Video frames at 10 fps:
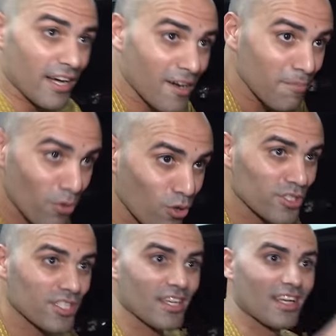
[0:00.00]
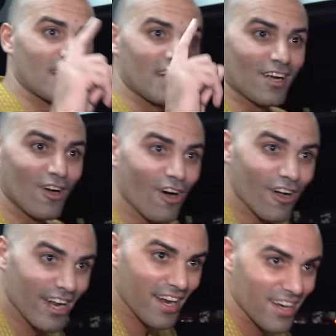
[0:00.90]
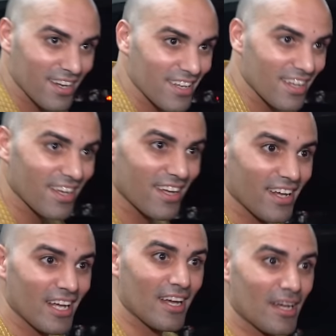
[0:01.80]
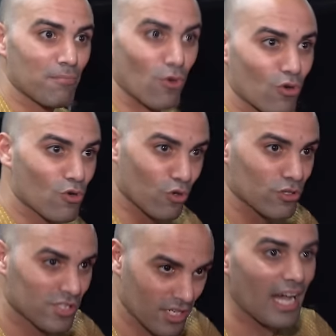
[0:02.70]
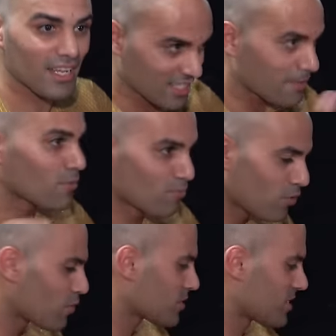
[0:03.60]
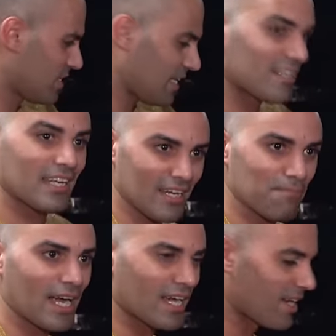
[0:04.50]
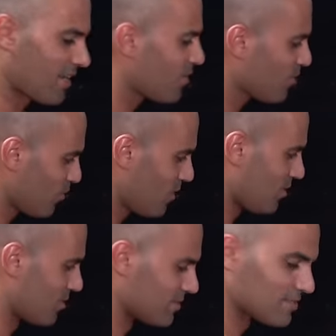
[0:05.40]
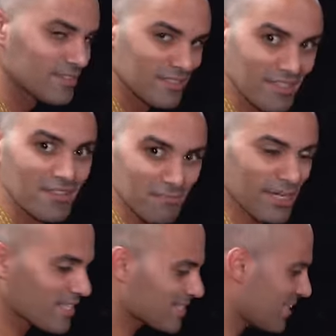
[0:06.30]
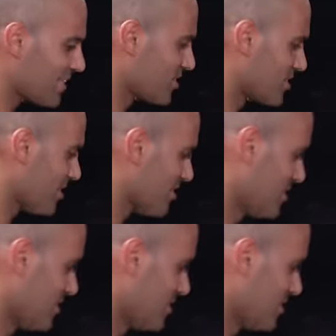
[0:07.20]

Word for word: Rebus, goreng, bunkus, asap bunkus, and bakar. Oh, wow. Many stages, huh?